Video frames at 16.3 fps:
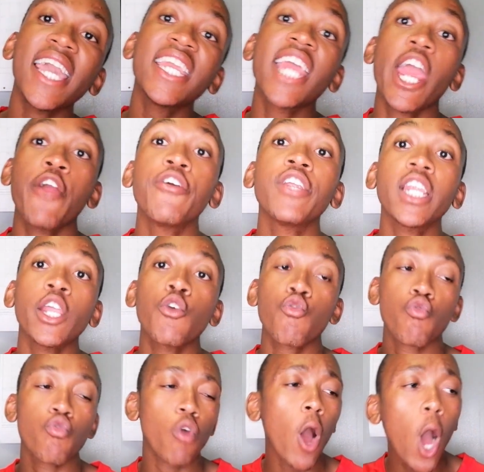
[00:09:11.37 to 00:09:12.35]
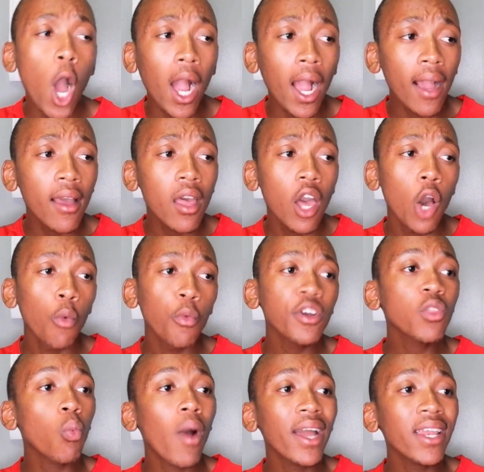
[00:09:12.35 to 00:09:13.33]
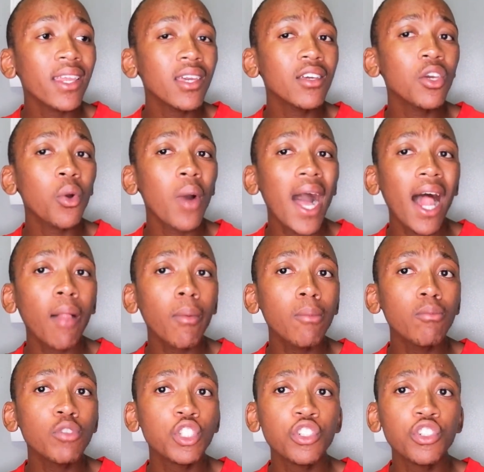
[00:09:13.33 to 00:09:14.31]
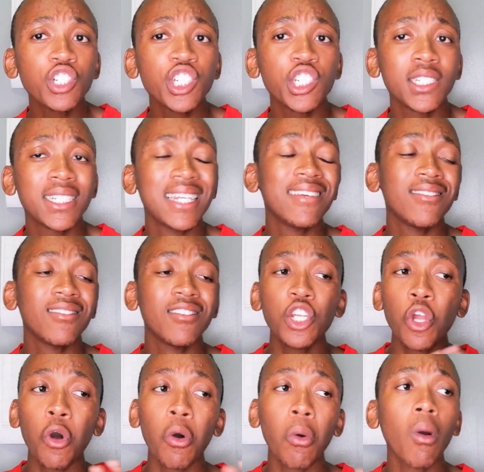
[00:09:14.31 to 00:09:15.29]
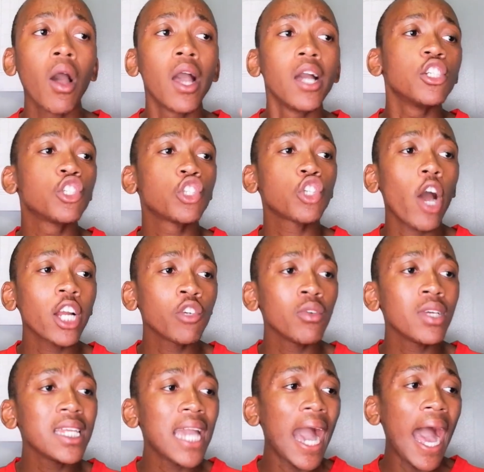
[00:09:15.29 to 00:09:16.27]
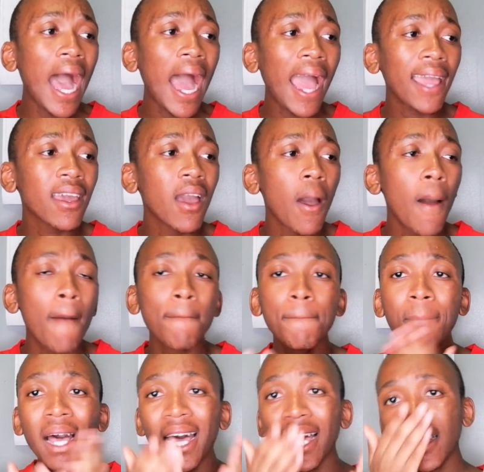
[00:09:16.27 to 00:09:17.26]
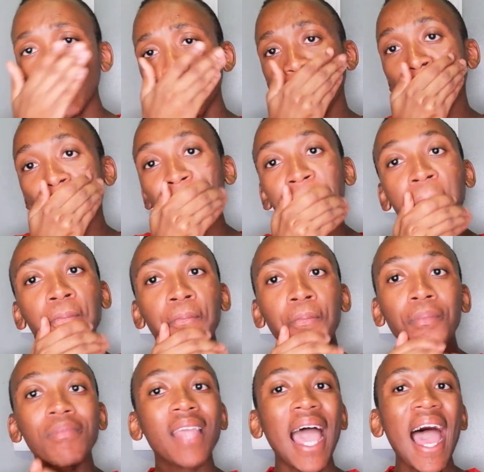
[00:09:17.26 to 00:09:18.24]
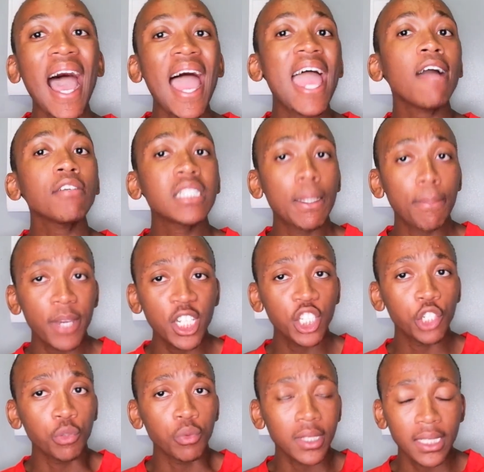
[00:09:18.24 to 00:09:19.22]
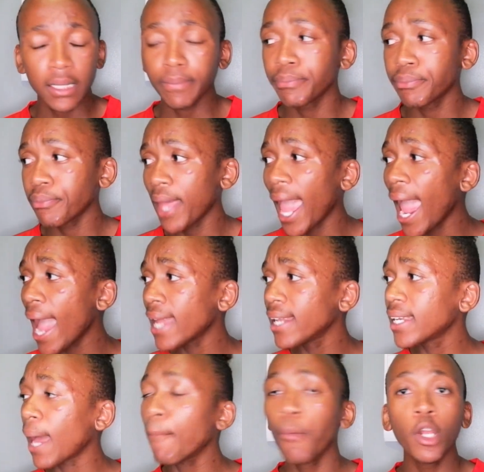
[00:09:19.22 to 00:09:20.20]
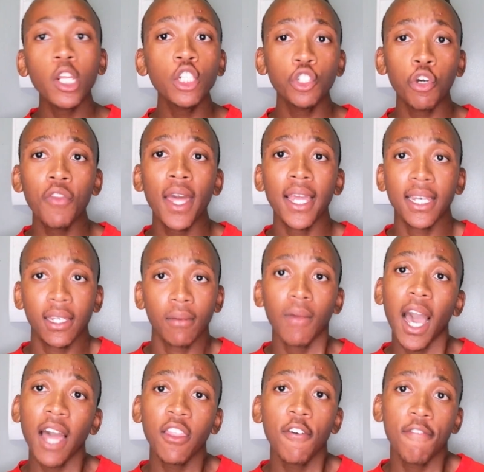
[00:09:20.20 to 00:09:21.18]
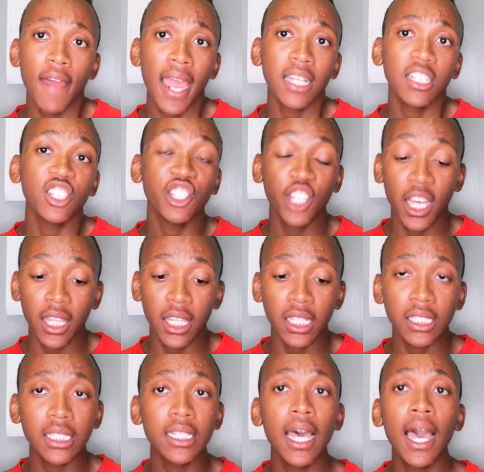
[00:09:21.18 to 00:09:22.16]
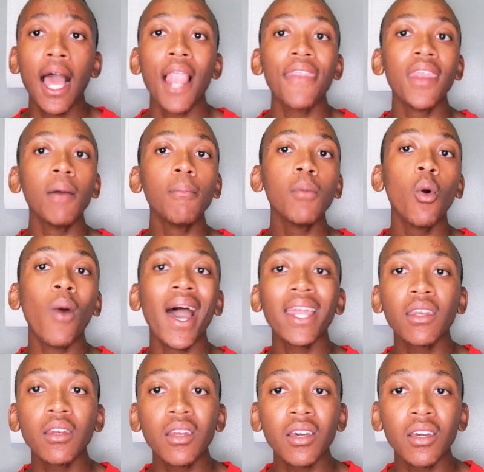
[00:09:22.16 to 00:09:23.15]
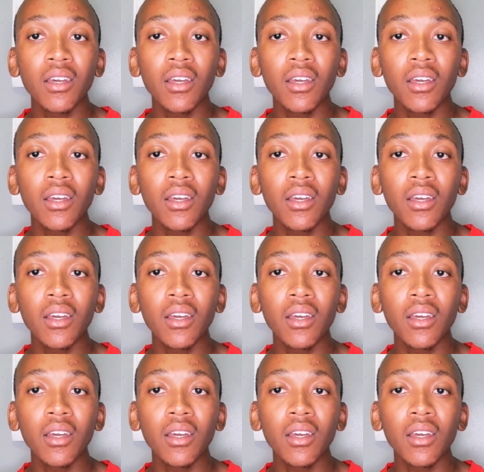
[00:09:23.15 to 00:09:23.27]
inherently wrong with wanting your album to, you know, chart really high, but I have some issues, and I'm pretty sure that other fans share this. Number 1,